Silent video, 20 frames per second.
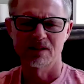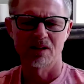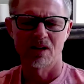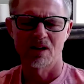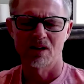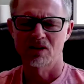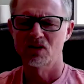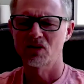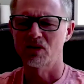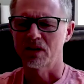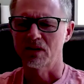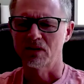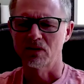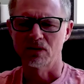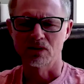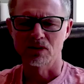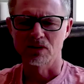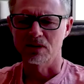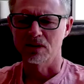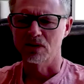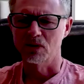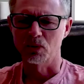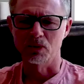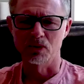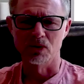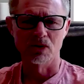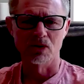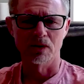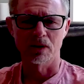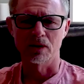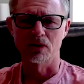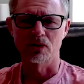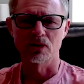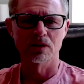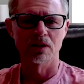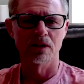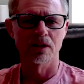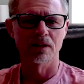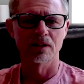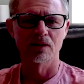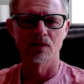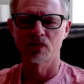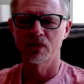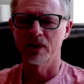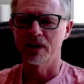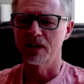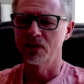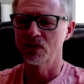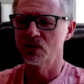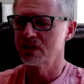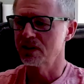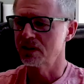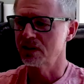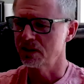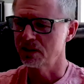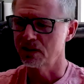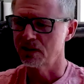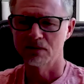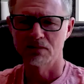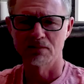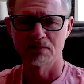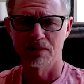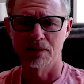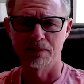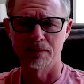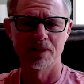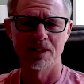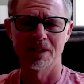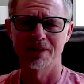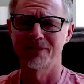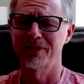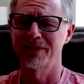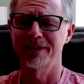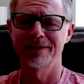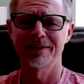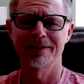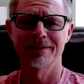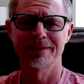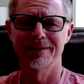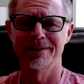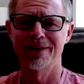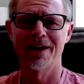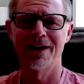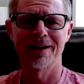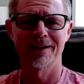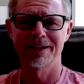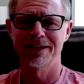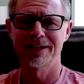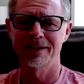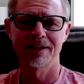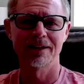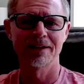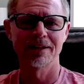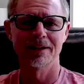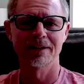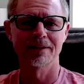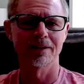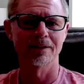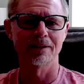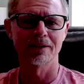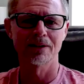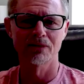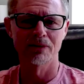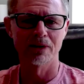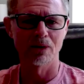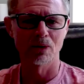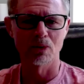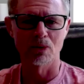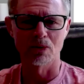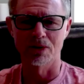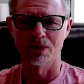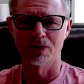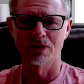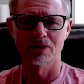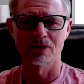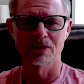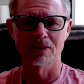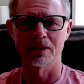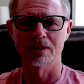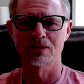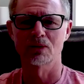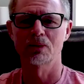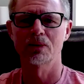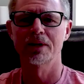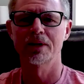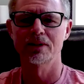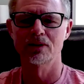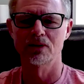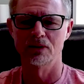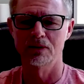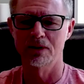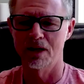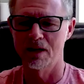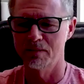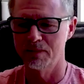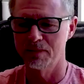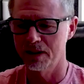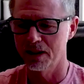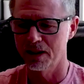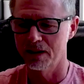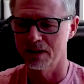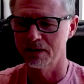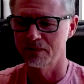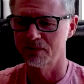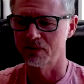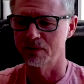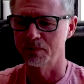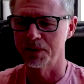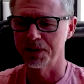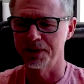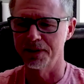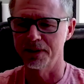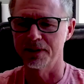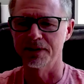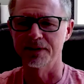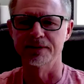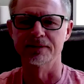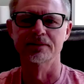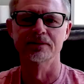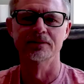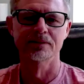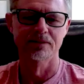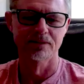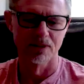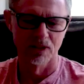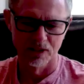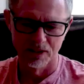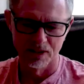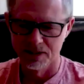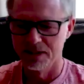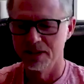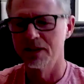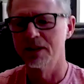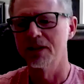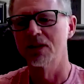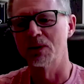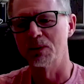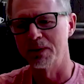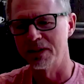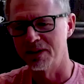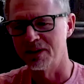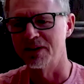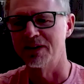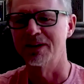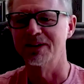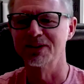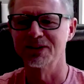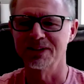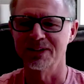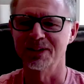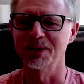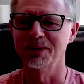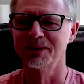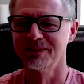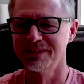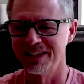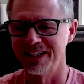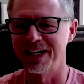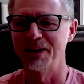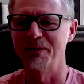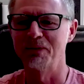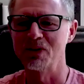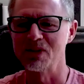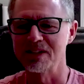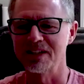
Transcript: stock trailers and horse trailers, nothing fancy, and definitely not getting into living quarters. That's way too complicated for me. And here we are. So never,